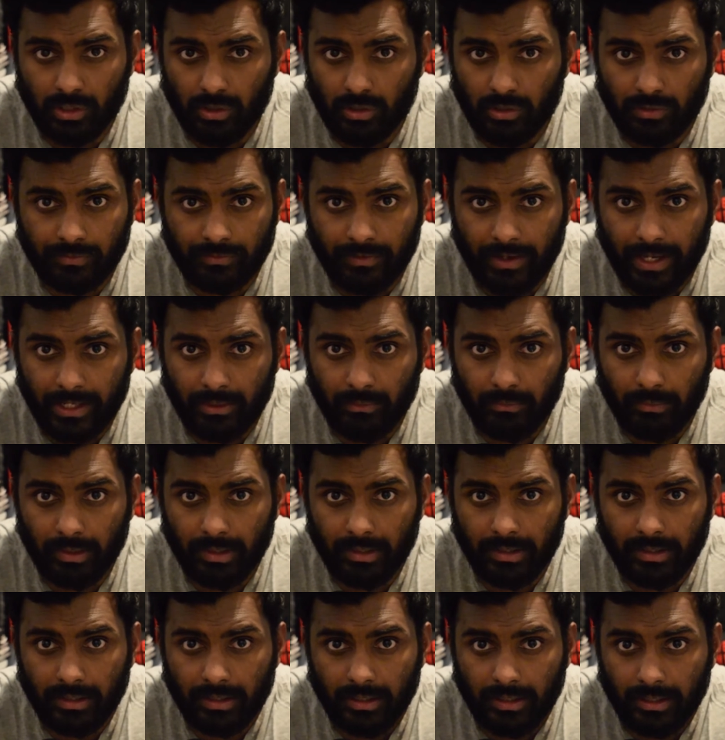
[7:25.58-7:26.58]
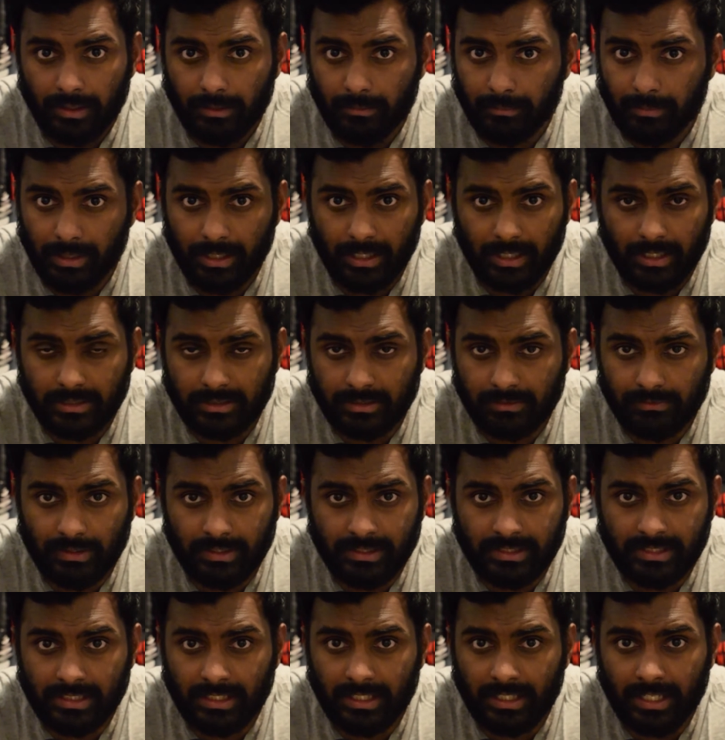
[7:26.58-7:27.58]
which I was fine with because the
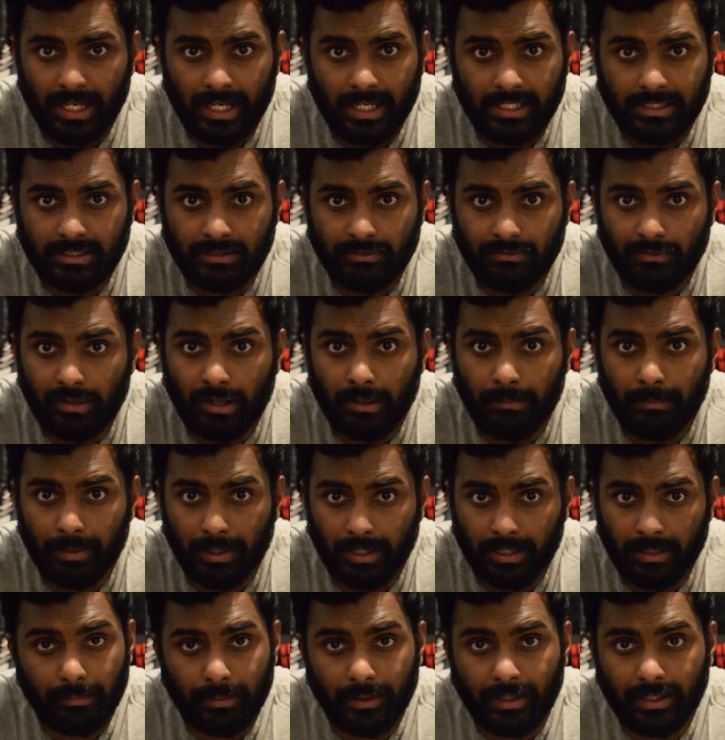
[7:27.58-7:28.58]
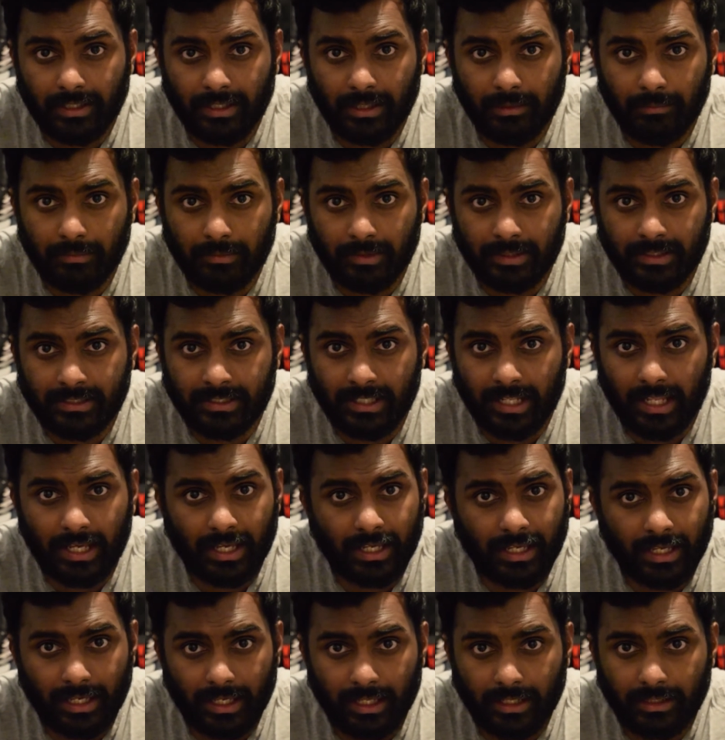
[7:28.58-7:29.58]
rest of the guys really picked up the
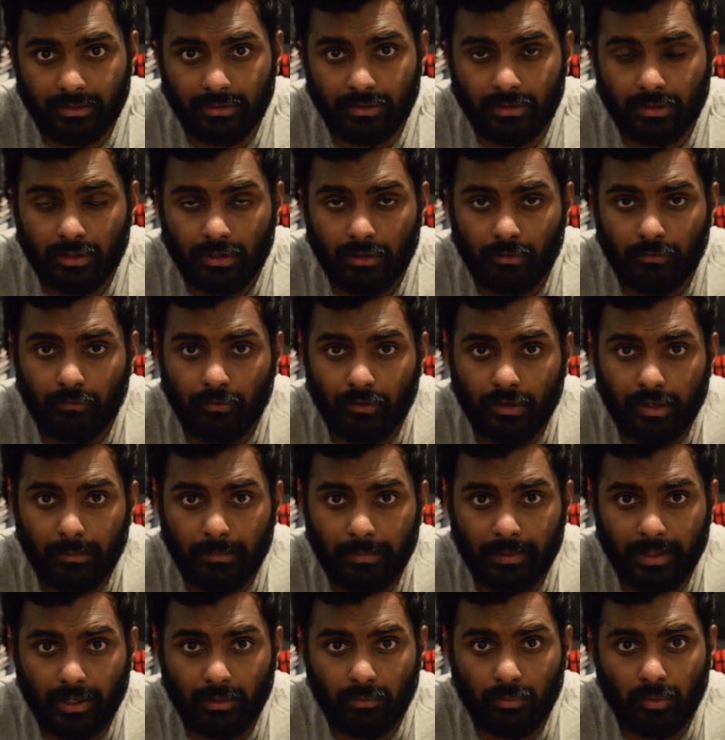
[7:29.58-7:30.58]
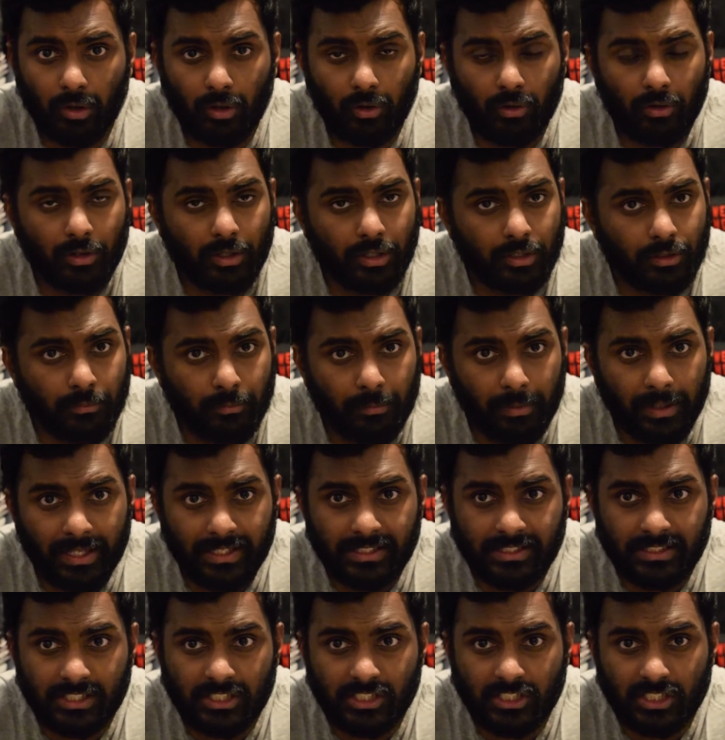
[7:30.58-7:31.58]
slack and really played well. He
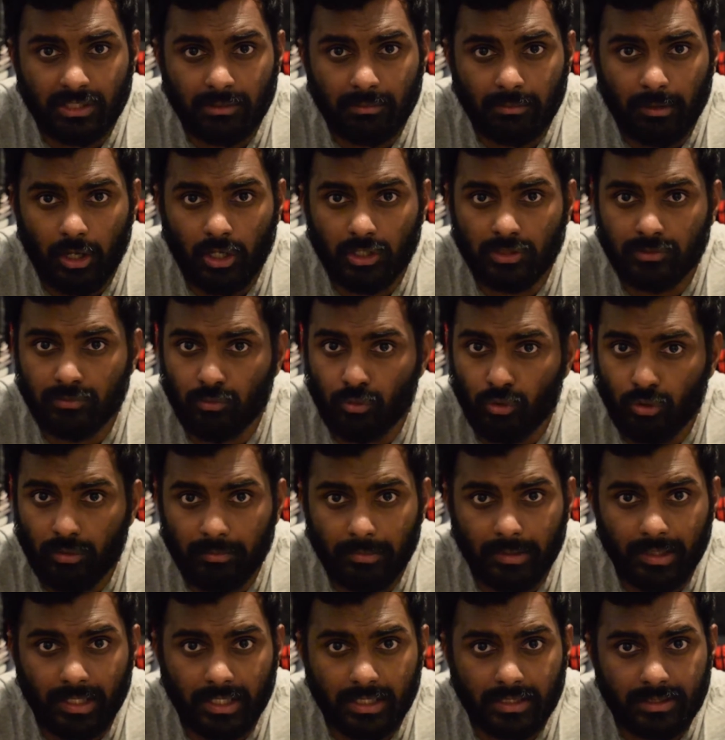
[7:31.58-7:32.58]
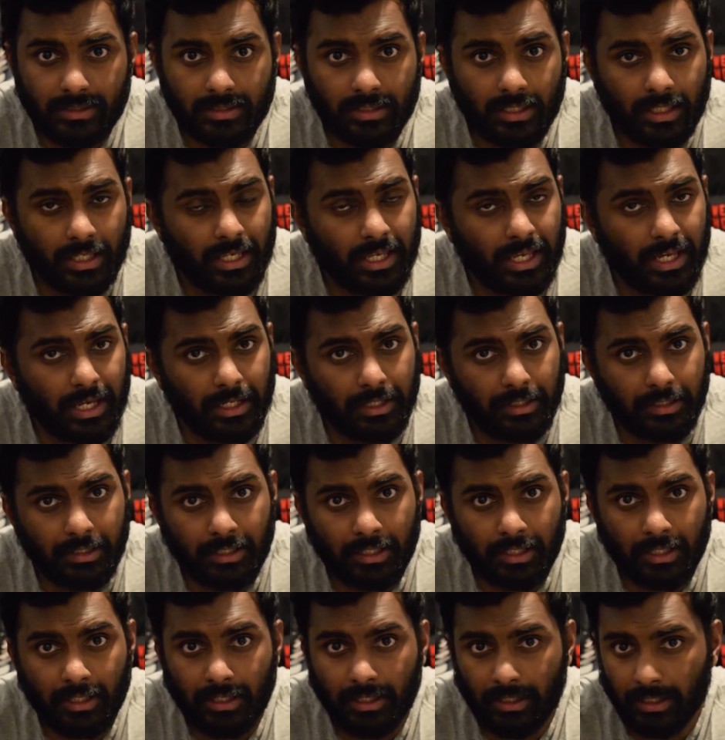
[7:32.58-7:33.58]
played CJ Miles more minutes and
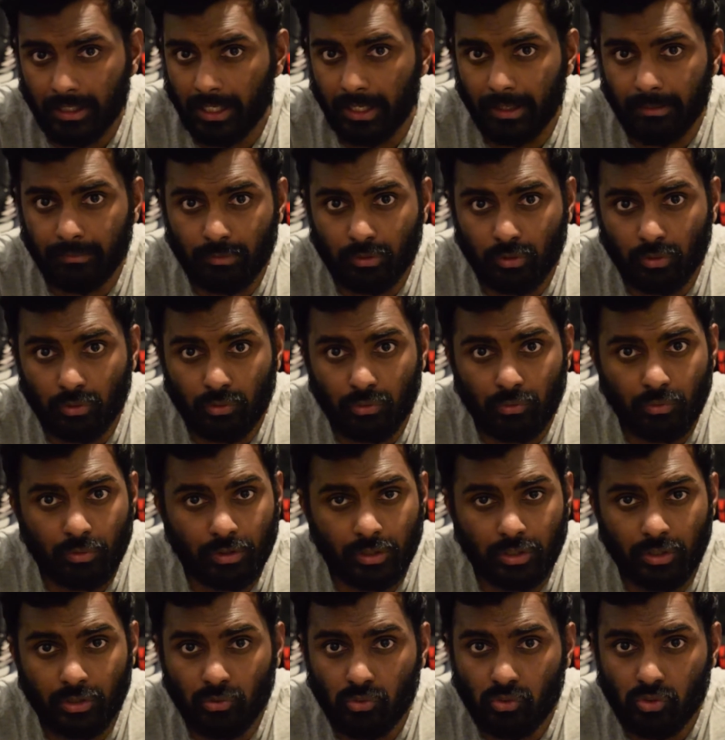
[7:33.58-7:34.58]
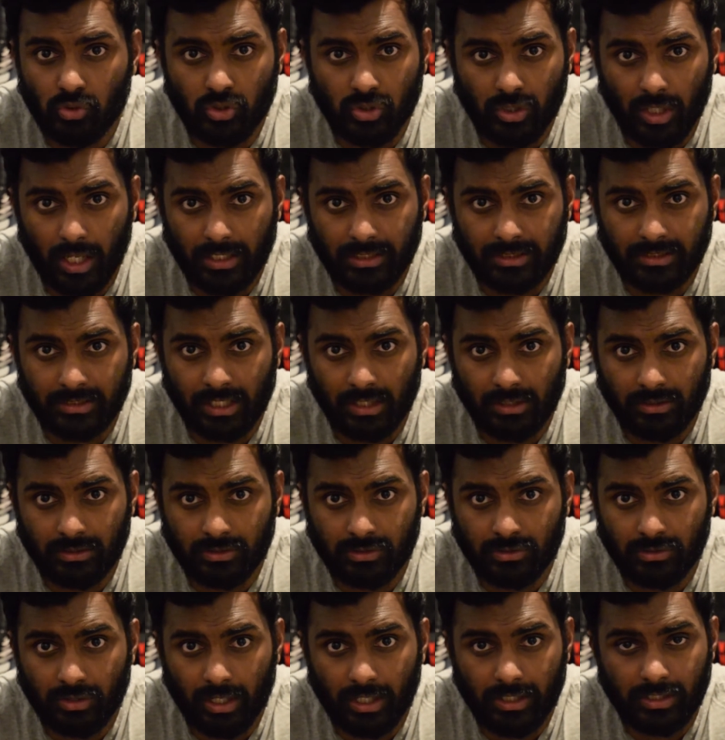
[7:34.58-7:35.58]
he came through with huge shots down
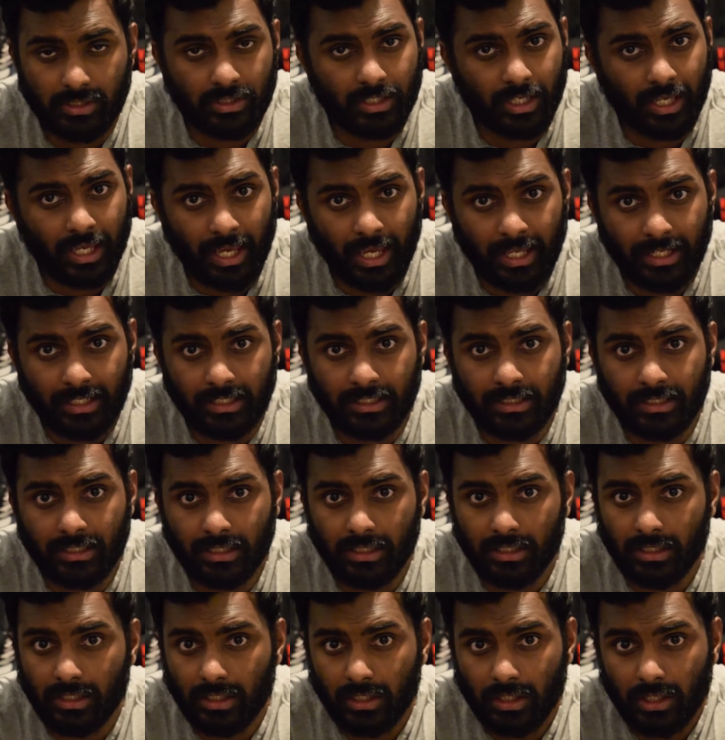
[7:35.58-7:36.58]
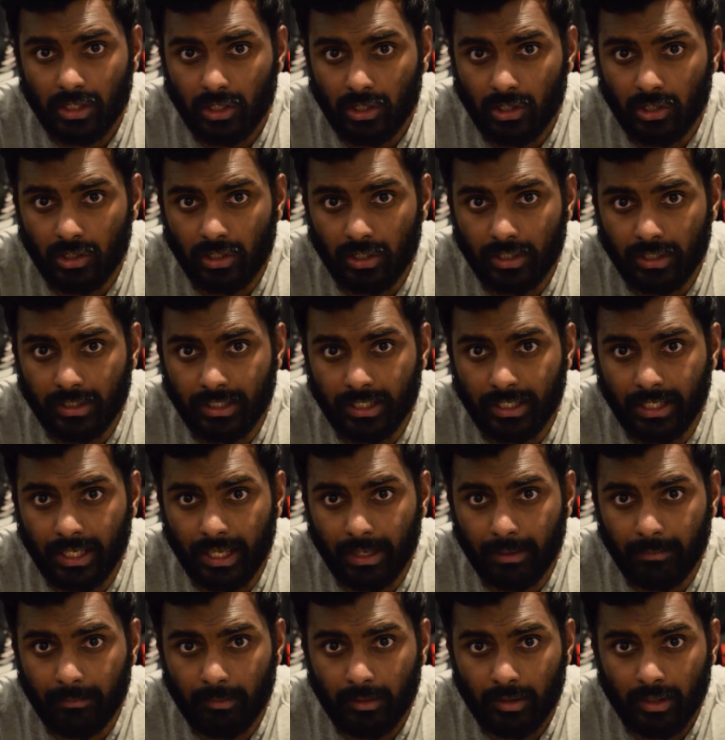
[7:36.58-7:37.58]
the stretch and in early in the
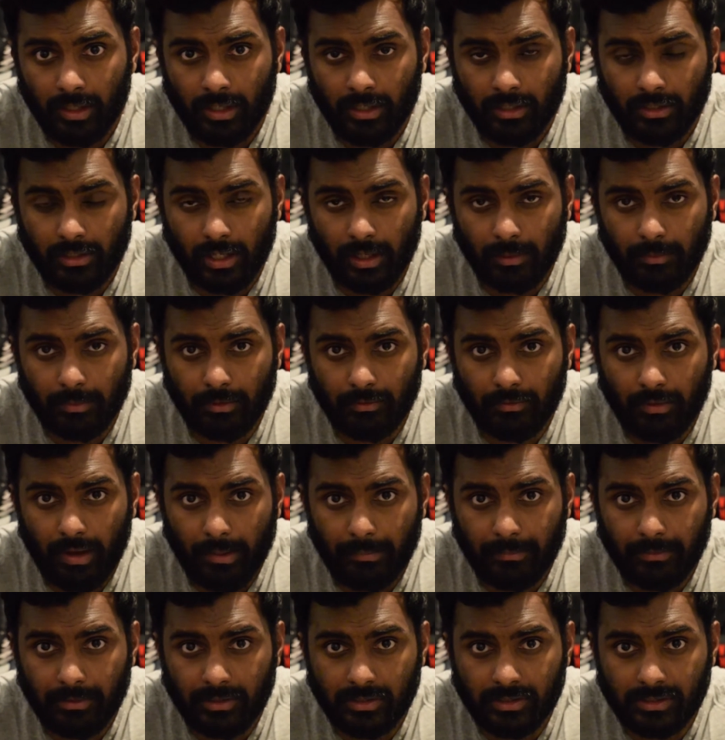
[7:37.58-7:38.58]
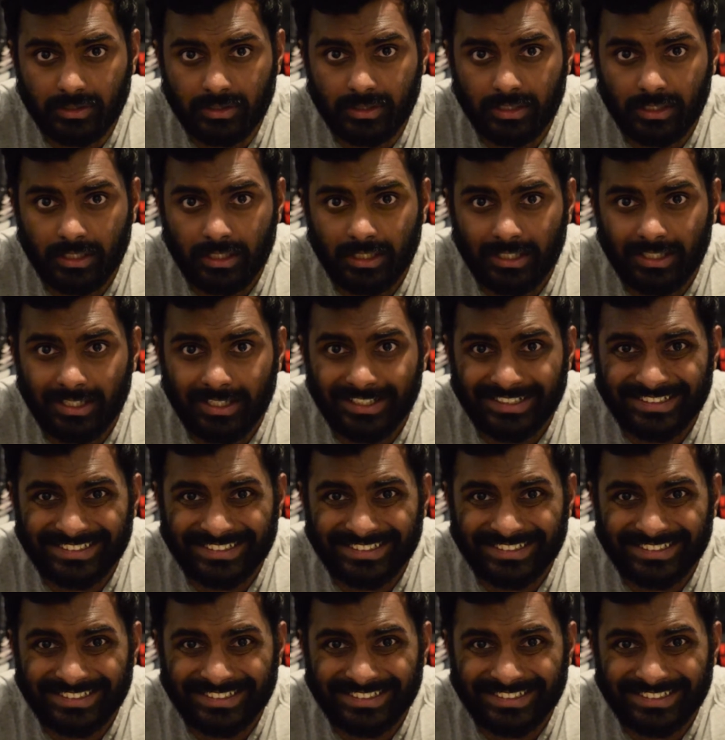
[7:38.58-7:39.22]
game to help the Raptors